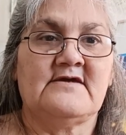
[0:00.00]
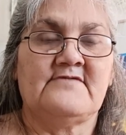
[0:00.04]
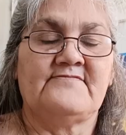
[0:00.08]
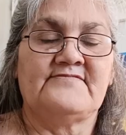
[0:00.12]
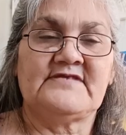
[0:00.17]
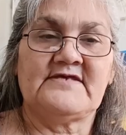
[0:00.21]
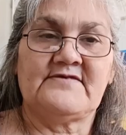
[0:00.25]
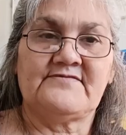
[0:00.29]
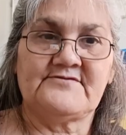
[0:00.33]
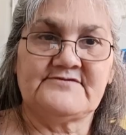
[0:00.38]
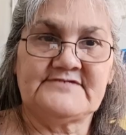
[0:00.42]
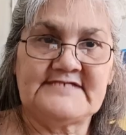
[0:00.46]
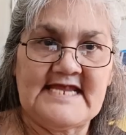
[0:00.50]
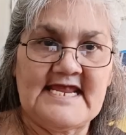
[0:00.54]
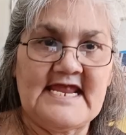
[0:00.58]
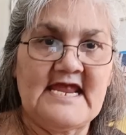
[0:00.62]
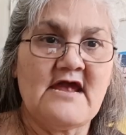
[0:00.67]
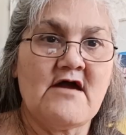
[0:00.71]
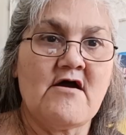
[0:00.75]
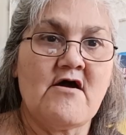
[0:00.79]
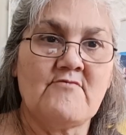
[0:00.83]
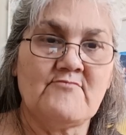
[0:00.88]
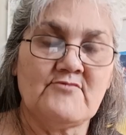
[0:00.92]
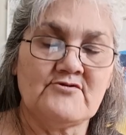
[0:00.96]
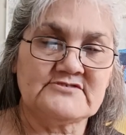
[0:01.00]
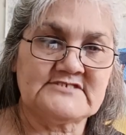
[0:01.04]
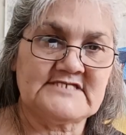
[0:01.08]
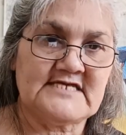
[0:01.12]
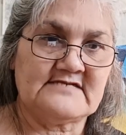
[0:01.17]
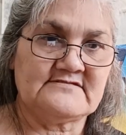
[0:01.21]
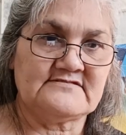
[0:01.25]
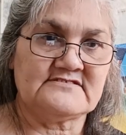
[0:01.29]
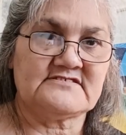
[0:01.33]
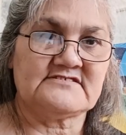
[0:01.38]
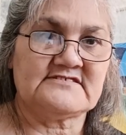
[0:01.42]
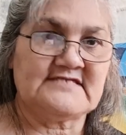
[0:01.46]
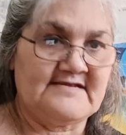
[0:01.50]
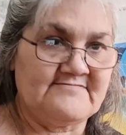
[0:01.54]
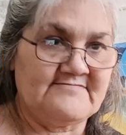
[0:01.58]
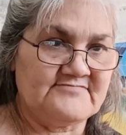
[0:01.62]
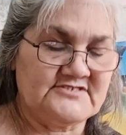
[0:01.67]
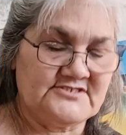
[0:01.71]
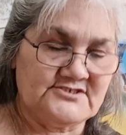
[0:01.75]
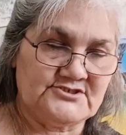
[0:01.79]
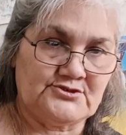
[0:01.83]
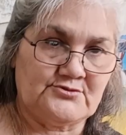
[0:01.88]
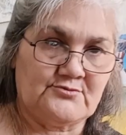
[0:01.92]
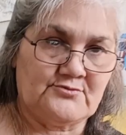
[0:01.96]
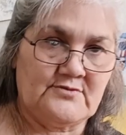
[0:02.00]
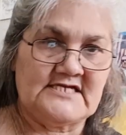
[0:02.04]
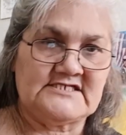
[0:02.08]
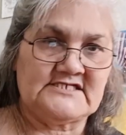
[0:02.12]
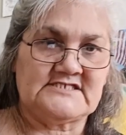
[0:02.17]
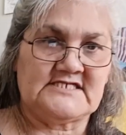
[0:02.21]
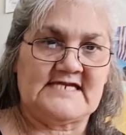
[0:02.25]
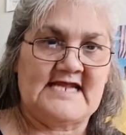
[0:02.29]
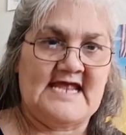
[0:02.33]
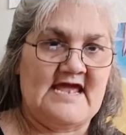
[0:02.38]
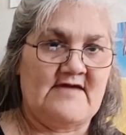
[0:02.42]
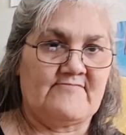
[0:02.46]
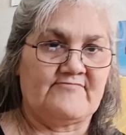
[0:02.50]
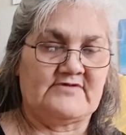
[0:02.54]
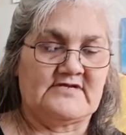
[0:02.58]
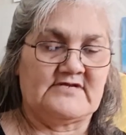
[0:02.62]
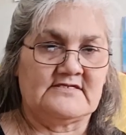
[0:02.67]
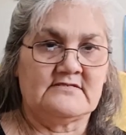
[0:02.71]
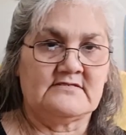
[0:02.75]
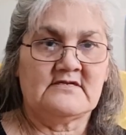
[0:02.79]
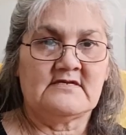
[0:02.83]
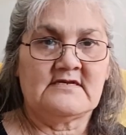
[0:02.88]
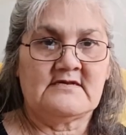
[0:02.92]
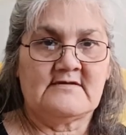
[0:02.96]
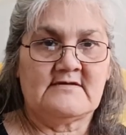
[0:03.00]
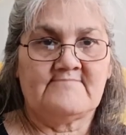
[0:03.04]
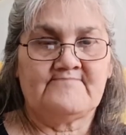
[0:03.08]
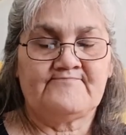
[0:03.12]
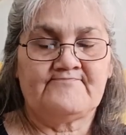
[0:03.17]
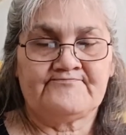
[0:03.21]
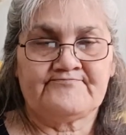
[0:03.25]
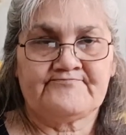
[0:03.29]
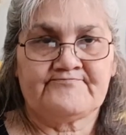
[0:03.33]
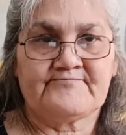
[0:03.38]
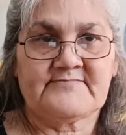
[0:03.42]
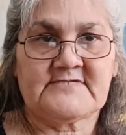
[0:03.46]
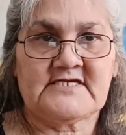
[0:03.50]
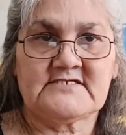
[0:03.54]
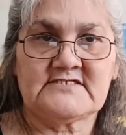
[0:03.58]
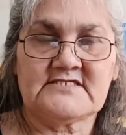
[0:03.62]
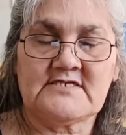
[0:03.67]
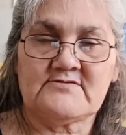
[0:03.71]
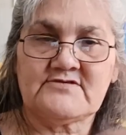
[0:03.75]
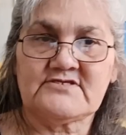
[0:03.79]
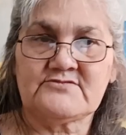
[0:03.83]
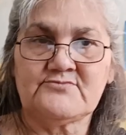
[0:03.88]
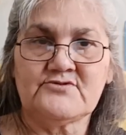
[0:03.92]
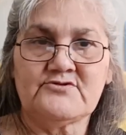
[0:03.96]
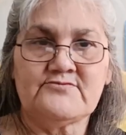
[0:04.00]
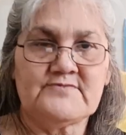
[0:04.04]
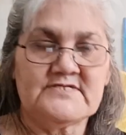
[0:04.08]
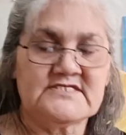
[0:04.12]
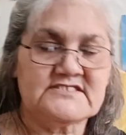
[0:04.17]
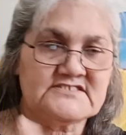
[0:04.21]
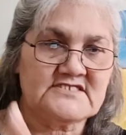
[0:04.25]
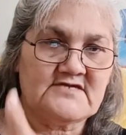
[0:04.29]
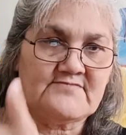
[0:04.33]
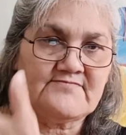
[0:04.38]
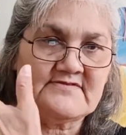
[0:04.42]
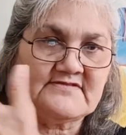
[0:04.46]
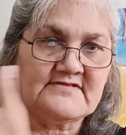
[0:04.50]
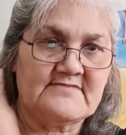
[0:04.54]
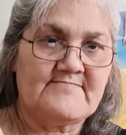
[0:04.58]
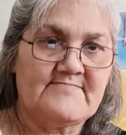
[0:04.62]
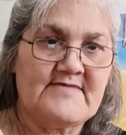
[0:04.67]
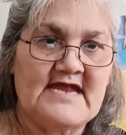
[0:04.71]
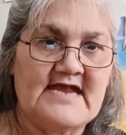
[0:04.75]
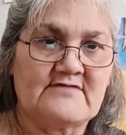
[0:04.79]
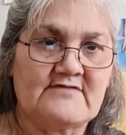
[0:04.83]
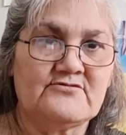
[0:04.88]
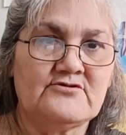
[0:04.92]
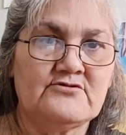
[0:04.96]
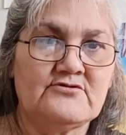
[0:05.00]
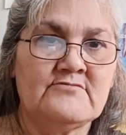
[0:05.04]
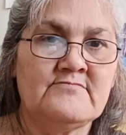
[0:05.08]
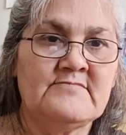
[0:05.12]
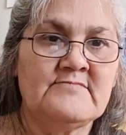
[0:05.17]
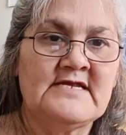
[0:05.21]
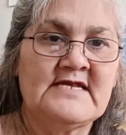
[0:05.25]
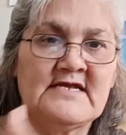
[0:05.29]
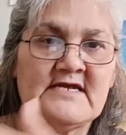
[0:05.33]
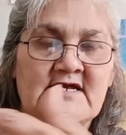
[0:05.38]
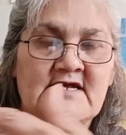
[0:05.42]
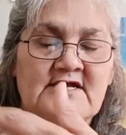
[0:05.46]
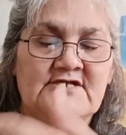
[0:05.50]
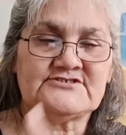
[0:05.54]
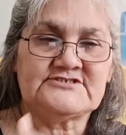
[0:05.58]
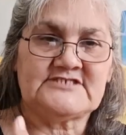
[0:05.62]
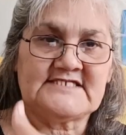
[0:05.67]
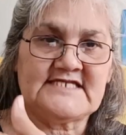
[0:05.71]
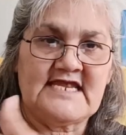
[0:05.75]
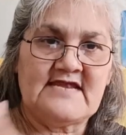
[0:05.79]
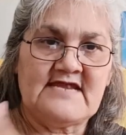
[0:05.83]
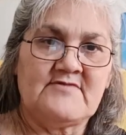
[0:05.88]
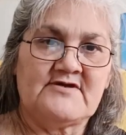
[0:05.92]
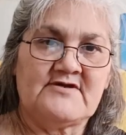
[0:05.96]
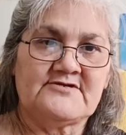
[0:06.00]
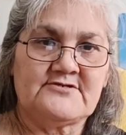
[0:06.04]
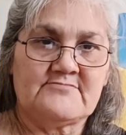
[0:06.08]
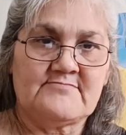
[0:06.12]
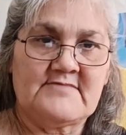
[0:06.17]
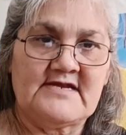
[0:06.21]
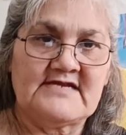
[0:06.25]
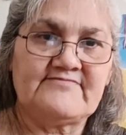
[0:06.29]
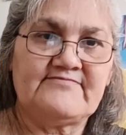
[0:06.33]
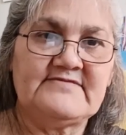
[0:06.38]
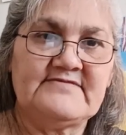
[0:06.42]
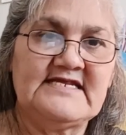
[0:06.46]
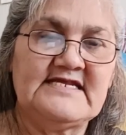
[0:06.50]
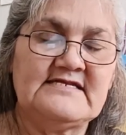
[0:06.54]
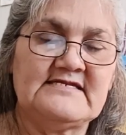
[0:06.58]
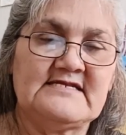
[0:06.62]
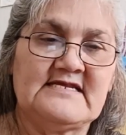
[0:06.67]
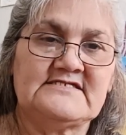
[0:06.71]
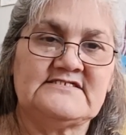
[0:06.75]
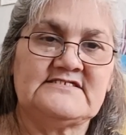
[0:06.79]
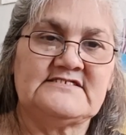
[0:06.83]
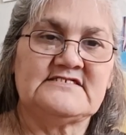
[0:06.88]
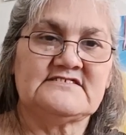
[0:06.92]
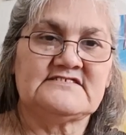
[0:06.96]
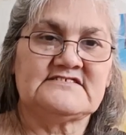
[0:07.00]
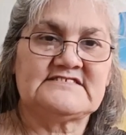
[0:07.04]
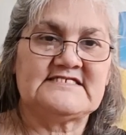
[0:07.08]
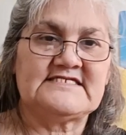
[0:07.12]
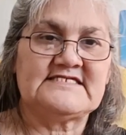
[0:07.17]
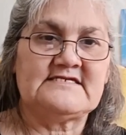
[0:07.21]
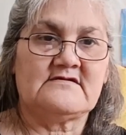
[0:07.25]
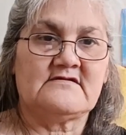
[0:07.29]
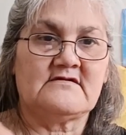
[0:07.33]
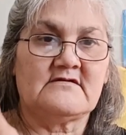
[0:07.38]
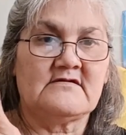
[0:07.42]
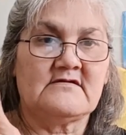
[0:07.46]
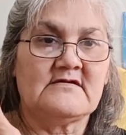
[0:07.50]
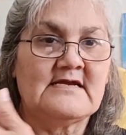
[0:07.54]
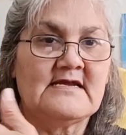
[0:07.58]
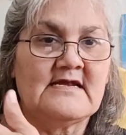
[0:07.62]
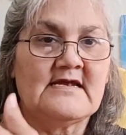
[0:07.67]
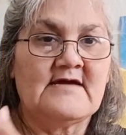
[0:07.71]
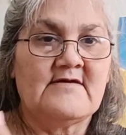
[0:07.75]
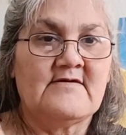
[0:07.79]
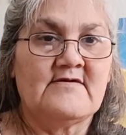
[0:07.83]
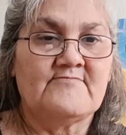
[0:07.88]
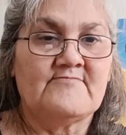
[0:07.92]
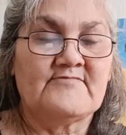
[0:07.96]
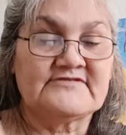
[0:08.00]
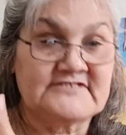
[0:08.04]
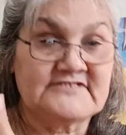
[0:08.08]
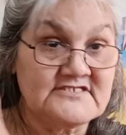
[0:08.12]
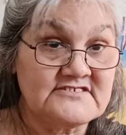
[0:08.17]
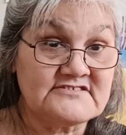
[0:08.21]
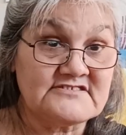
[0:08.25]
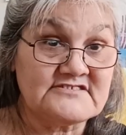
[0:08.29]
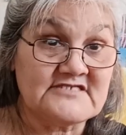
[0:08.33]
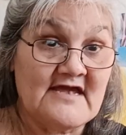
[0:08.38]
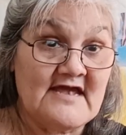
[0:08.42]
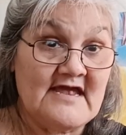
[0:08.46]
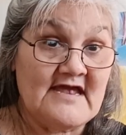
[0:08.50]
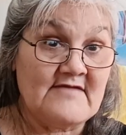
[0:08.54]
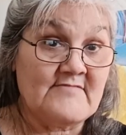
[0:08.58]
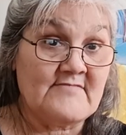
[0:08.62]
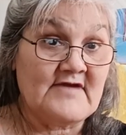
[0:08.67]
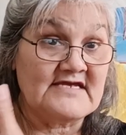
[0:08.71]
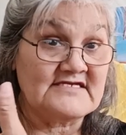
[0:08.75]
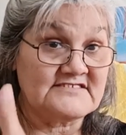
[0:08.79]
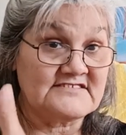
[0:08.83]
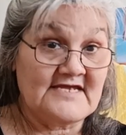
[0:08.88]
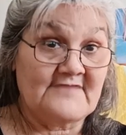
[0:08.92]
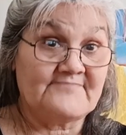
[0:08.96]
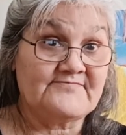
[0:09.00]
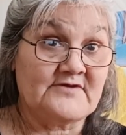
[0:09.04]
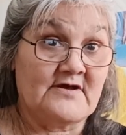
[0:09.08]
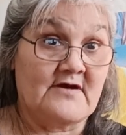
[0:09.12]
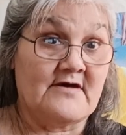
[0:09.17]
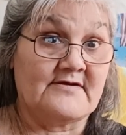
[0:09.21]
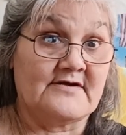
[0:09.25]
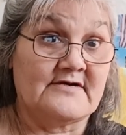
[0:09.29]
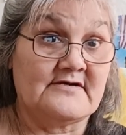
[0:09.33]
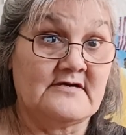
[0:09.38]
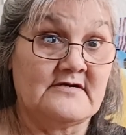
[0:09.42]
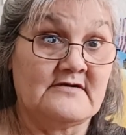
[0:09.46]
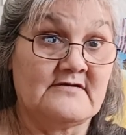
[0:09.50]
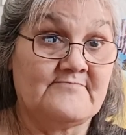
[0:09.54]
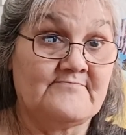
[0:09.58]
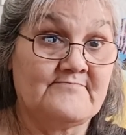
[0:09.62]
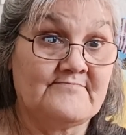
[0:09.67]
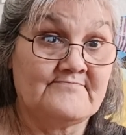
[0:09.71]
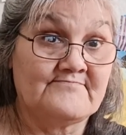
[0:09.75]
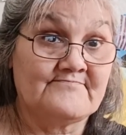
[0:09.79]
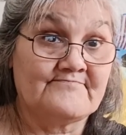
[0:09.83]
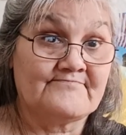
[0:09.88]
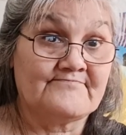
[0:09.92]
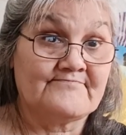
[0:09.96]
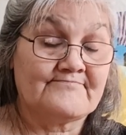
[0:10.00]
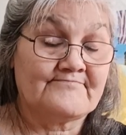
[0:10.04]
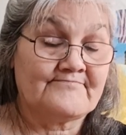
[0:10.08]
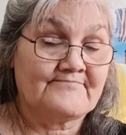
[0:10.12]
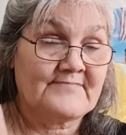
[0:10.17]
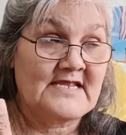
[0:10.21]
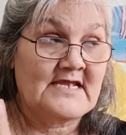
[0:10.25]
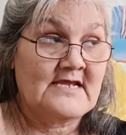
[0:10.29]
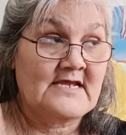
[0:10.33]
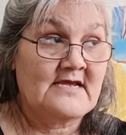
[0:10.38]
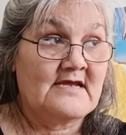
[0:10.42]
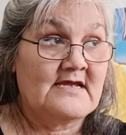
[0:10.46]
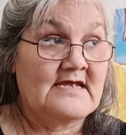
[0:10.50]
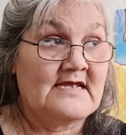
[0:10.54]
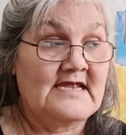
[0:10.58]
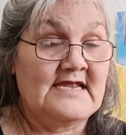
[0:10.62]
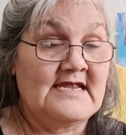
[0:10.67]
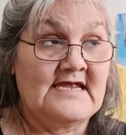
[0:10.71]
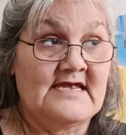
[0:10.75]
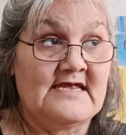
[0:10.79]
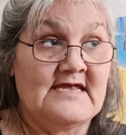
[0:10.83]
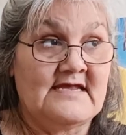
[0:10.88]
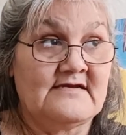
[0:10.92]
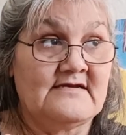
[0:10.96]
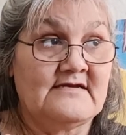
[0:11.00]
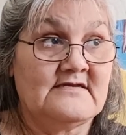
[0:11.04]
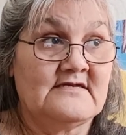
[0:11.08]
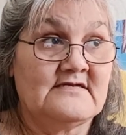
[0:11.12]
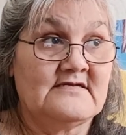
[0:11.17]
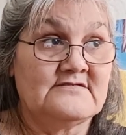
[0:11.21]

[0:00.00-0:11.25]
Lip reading: The other day, I almost had the same situation happen because I was moving stuff in the back room and she came under my feet and I didn't see her. But this time I stepped on her and